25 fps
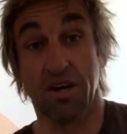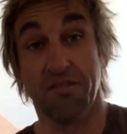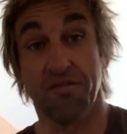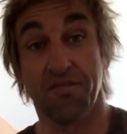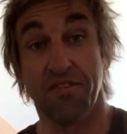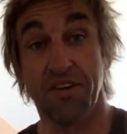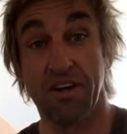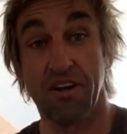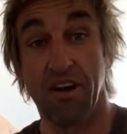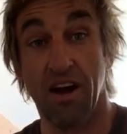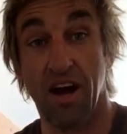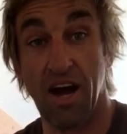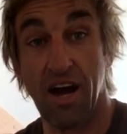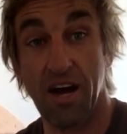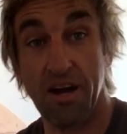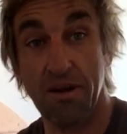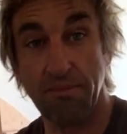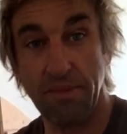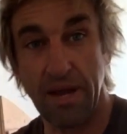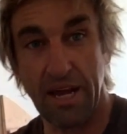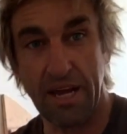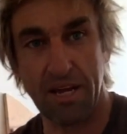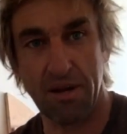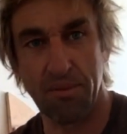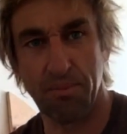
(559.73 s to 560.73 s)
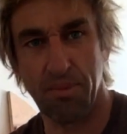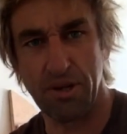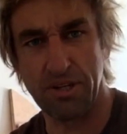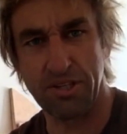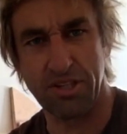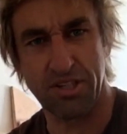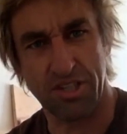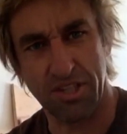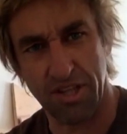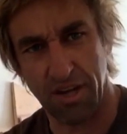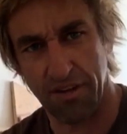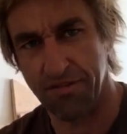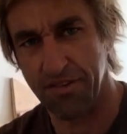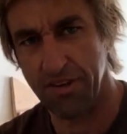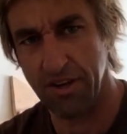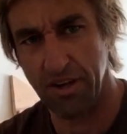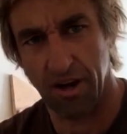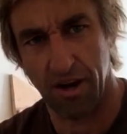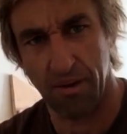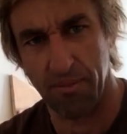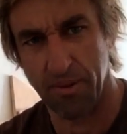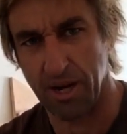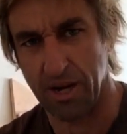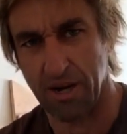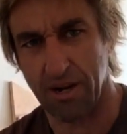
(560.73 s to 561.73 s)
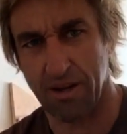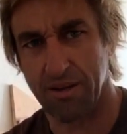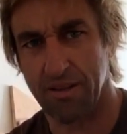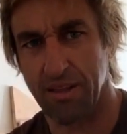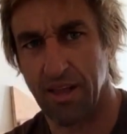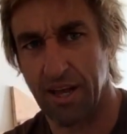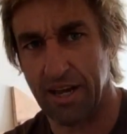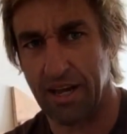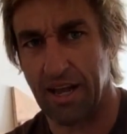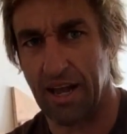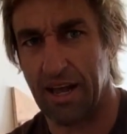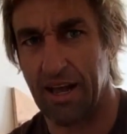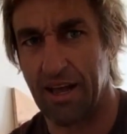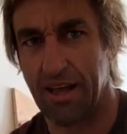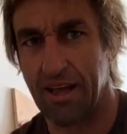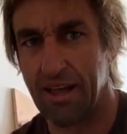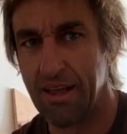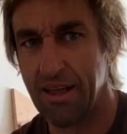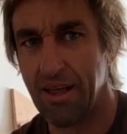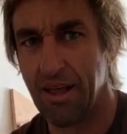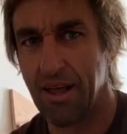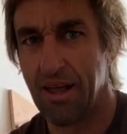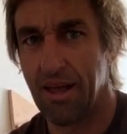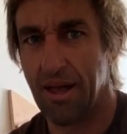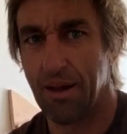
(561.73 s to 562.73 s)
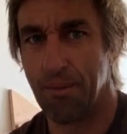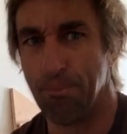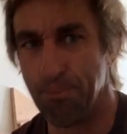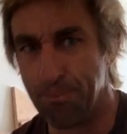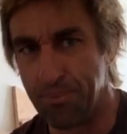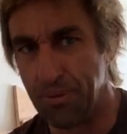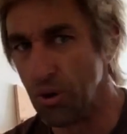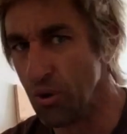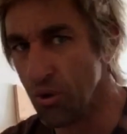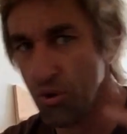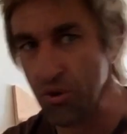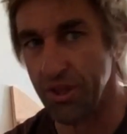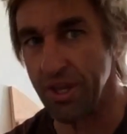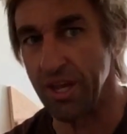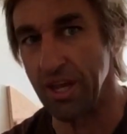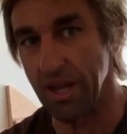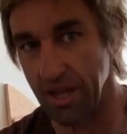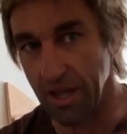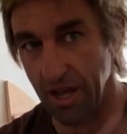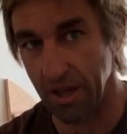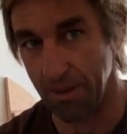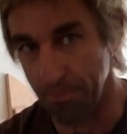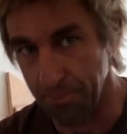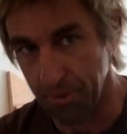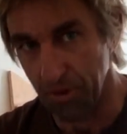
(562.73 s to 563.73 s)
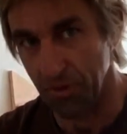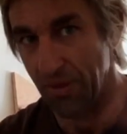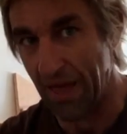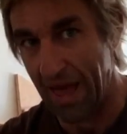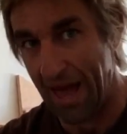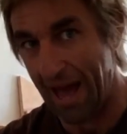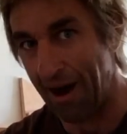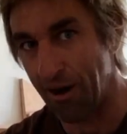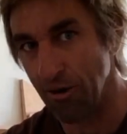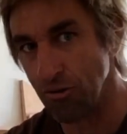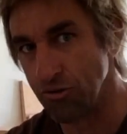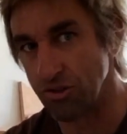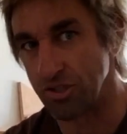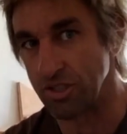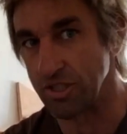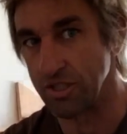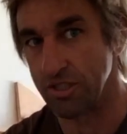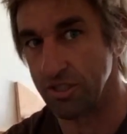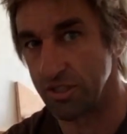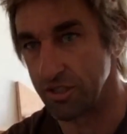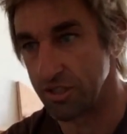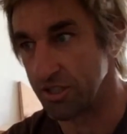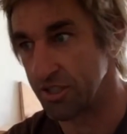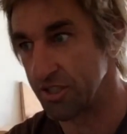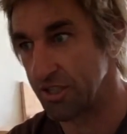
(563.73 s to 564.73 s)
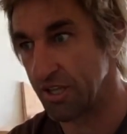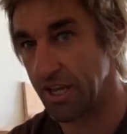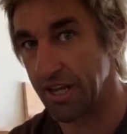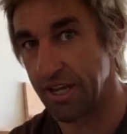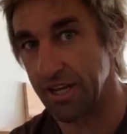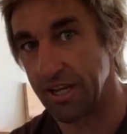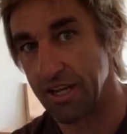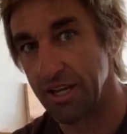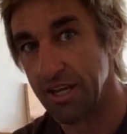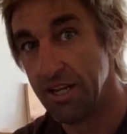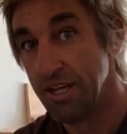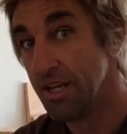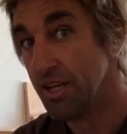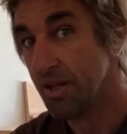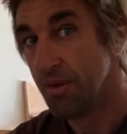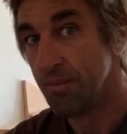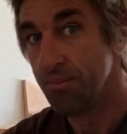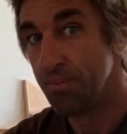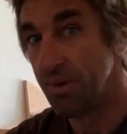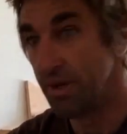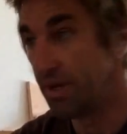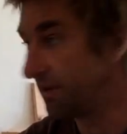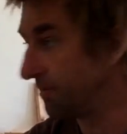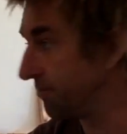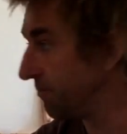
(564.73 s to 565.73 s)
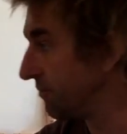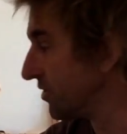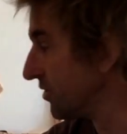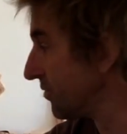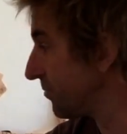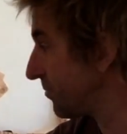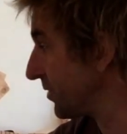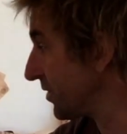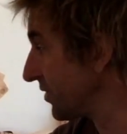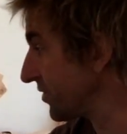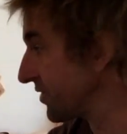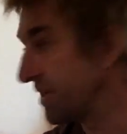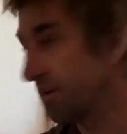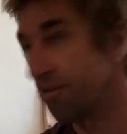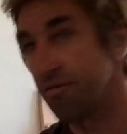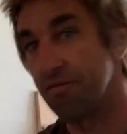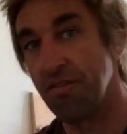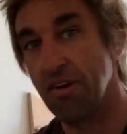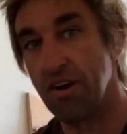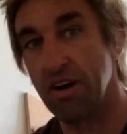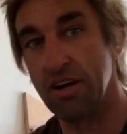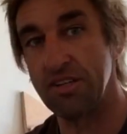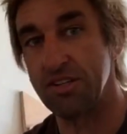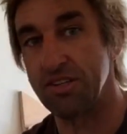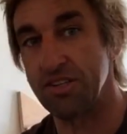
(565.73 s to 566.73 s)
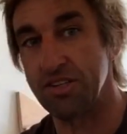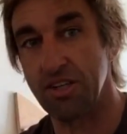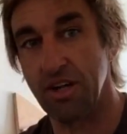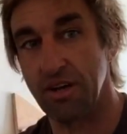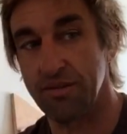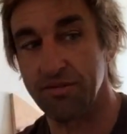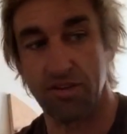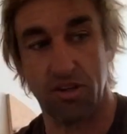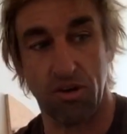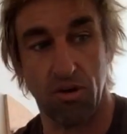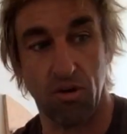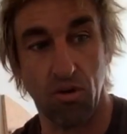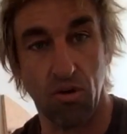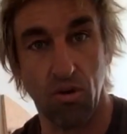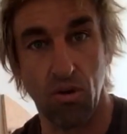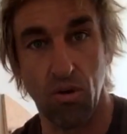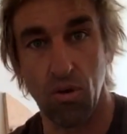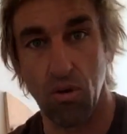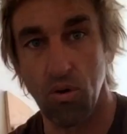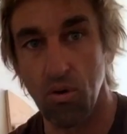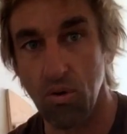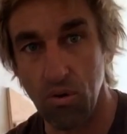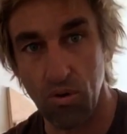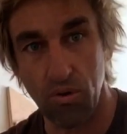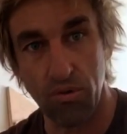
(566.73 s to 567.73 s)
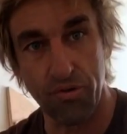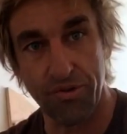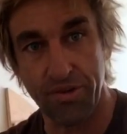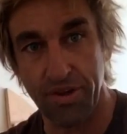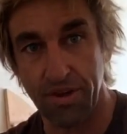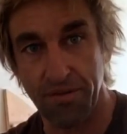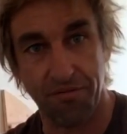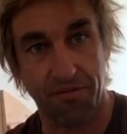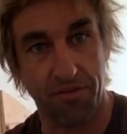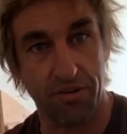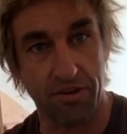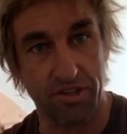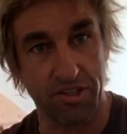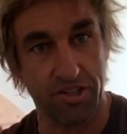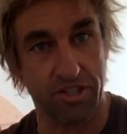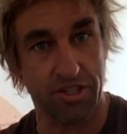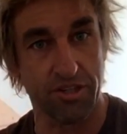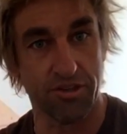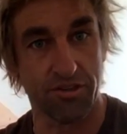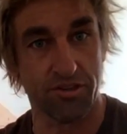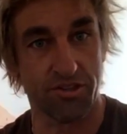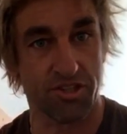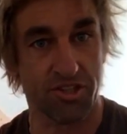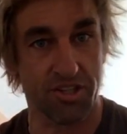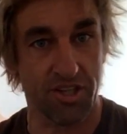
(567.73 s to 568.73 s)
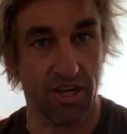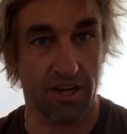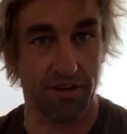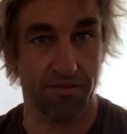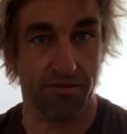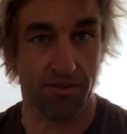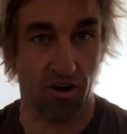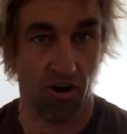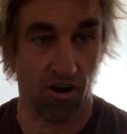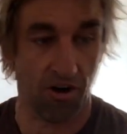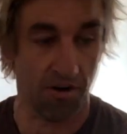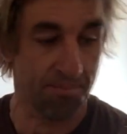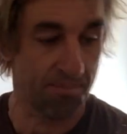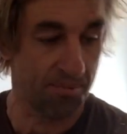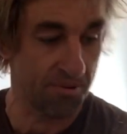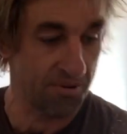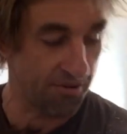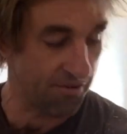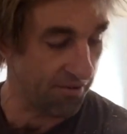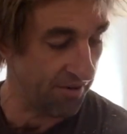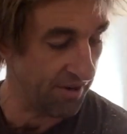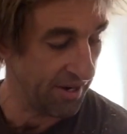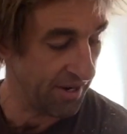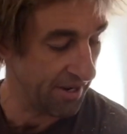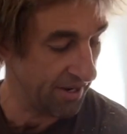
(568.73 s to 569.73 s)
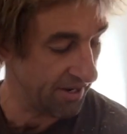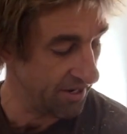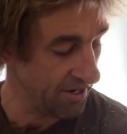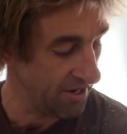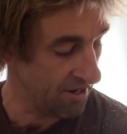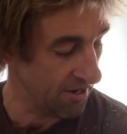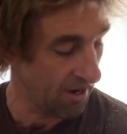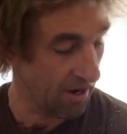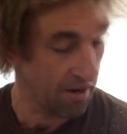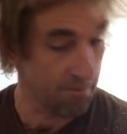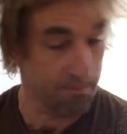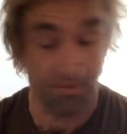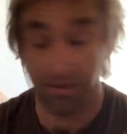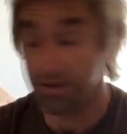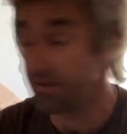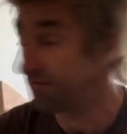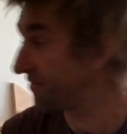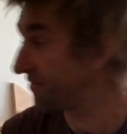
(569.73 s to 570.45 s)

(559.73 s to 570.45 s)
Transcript: to figure out how to make a bunch of stuff. You know, I'm a, like a, a building, I built houses, like building fine stuff's a whole different skill set of carpentry. And, you know, I've been